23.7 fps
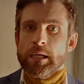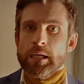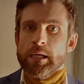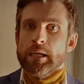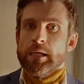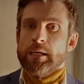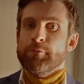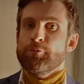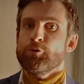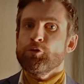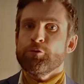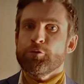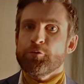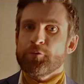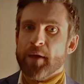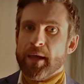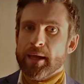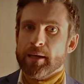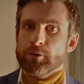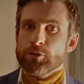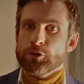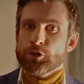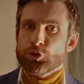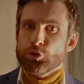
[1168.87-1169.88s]
If you
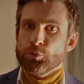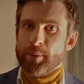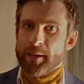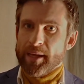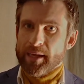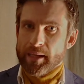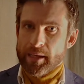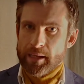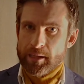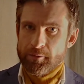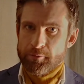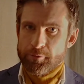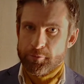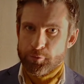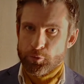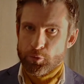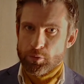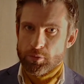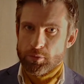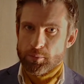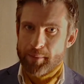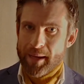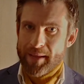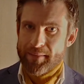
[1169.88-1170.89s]
failed to pay in
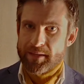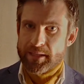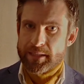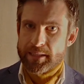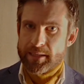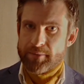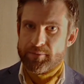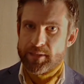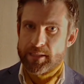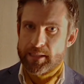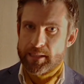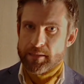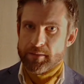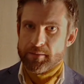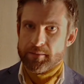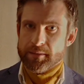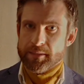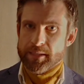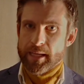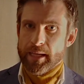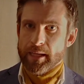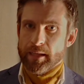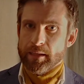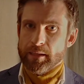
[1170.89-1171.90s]
full by the 70th
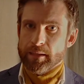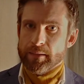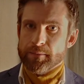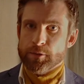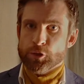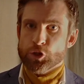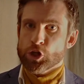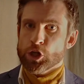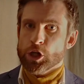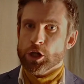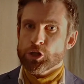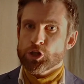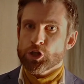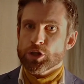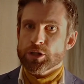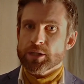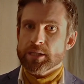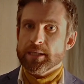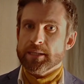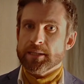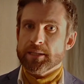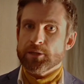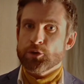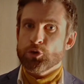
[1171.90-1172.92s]
day, the church
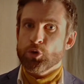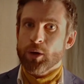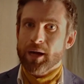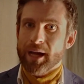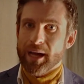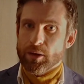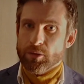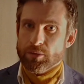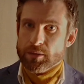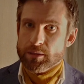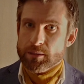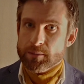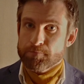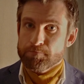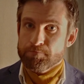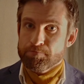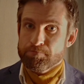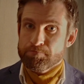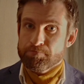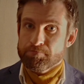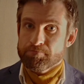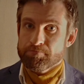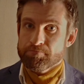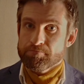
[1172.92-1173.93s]
seizes your house.
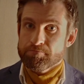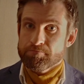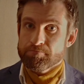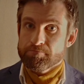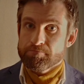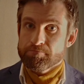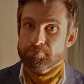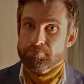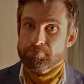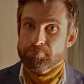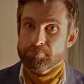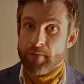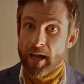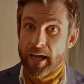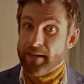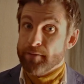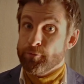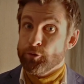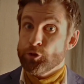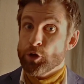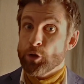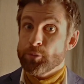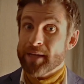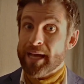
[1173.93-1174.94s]
And if
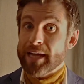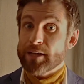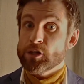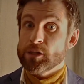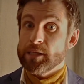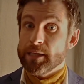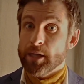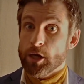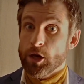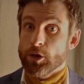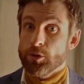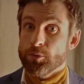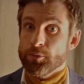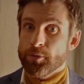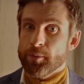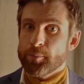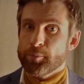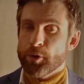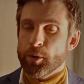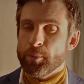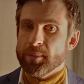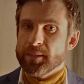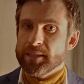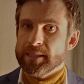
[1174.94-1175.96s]
you don't actually own the
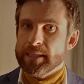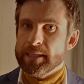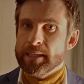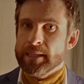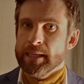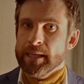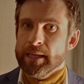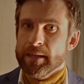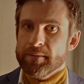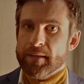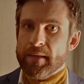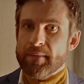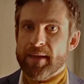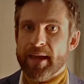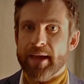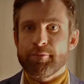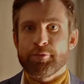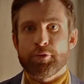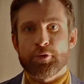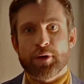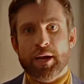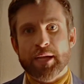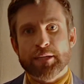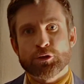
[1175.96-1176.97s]
property, then they have
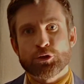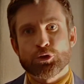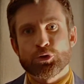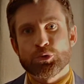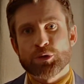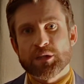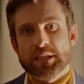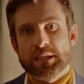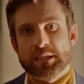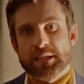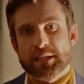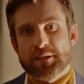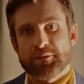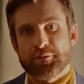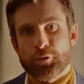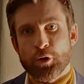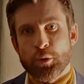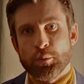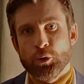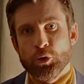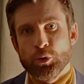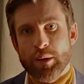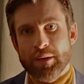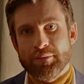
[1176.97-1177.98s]
the right to seize it
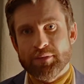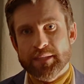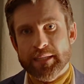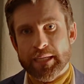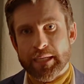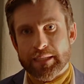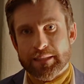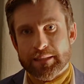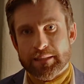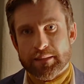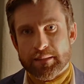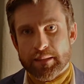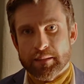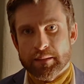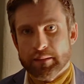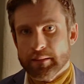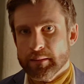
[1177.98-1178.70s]
from whoever does.